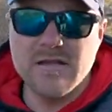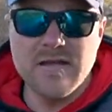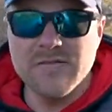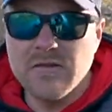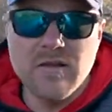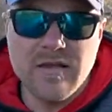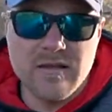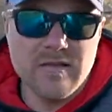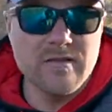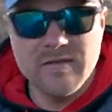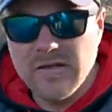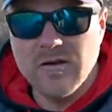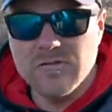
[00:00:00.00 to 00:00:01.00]
even like,
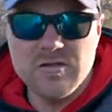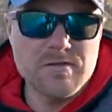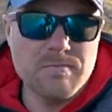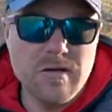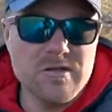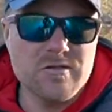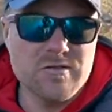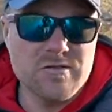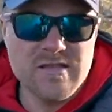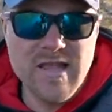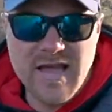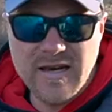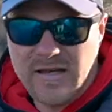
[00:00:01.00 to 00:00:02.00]
you know, just picture
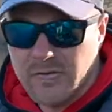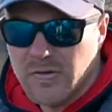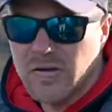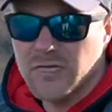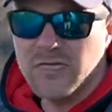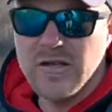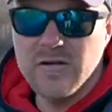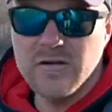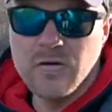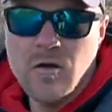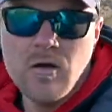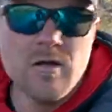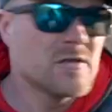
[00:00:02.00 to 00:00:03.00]
standing, when your feet are
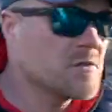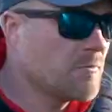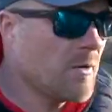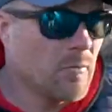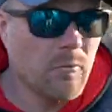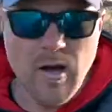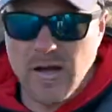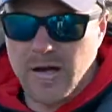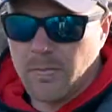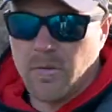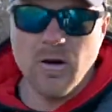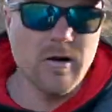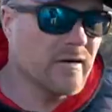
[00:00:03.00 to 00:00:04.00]
spread wide
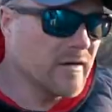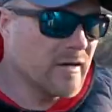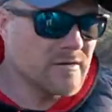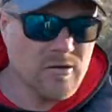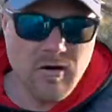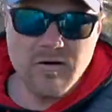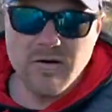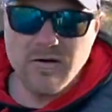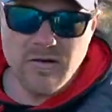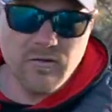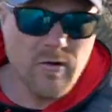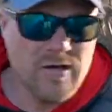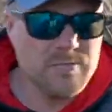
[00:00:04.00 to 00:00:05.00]
apart, it's harder to
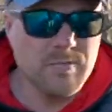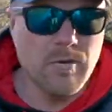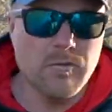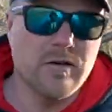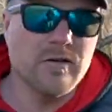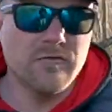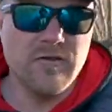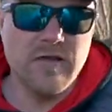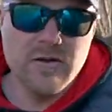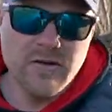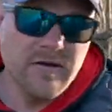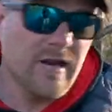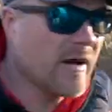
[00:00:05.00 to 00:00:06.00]
twist, but when your feet
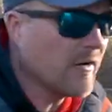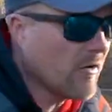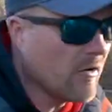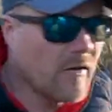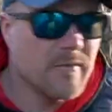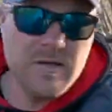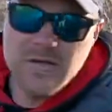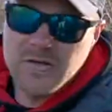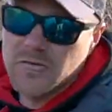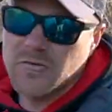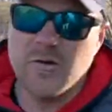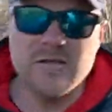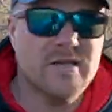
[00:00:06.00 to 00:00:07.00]
are narrow, I mean, you
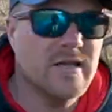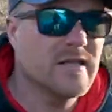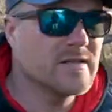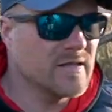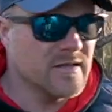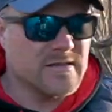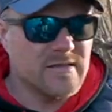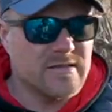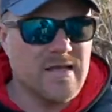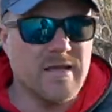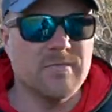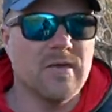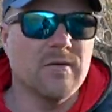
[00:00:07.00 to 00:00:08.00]
twist easy. It's the
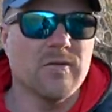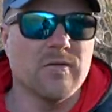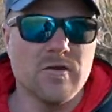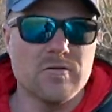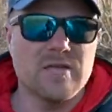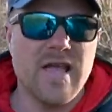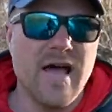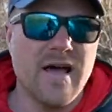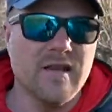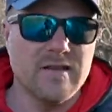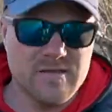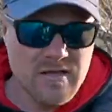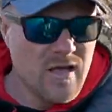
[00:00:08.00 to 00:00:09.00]
same thing with those
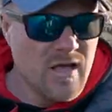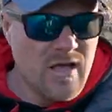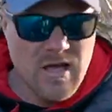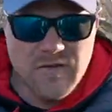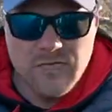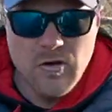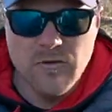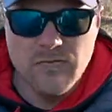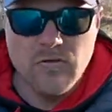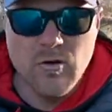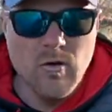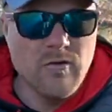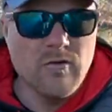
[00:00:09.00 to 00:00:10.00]
talons. If you have
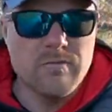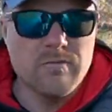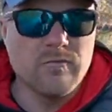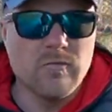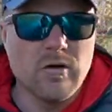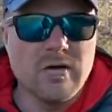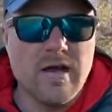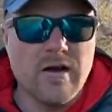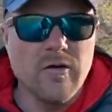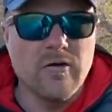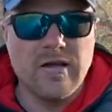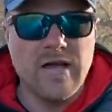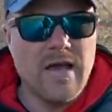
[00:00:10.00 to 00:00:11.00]
2 of them real
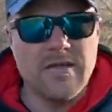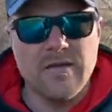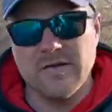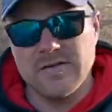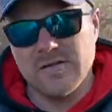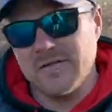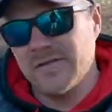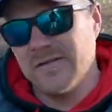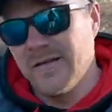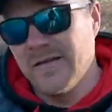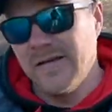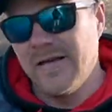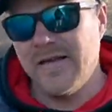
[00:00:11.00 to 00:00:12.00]
narrow together,
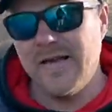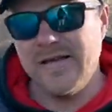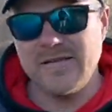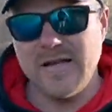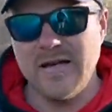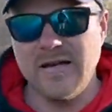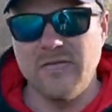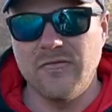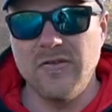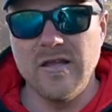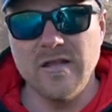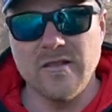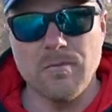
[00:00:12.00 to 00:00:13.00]
that's kind of
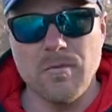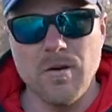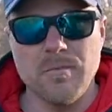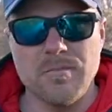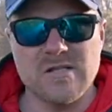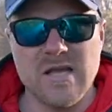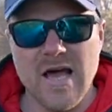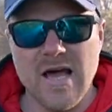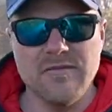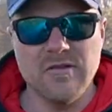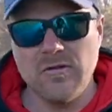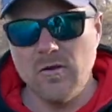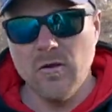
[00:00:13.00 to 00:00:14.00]
defeating the purpose of
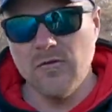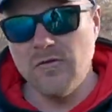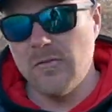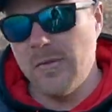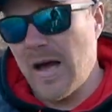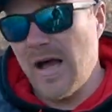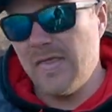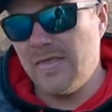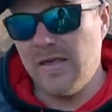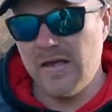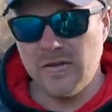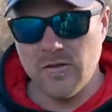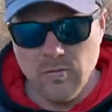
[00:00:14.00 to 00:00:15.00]
having 2 of them, I
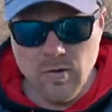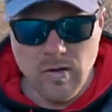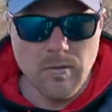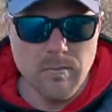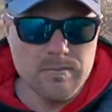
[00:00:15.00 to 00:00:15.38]
think. You want